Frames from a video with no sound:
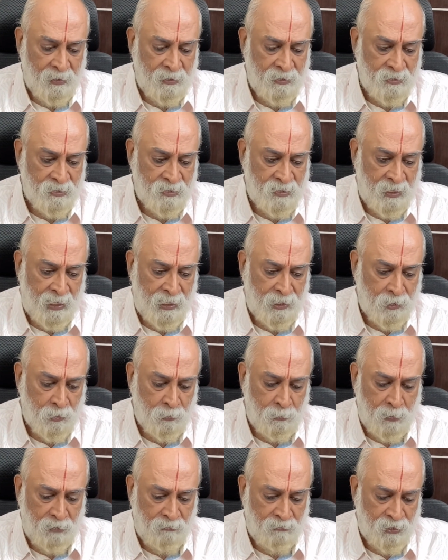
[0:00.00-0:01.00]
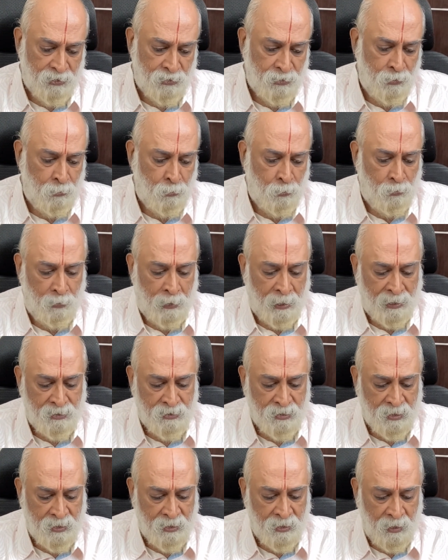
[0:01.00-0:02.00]
It is great to be with you.
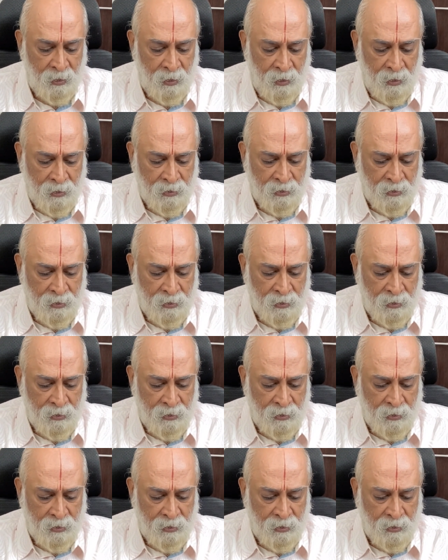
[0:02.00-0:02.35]
Next,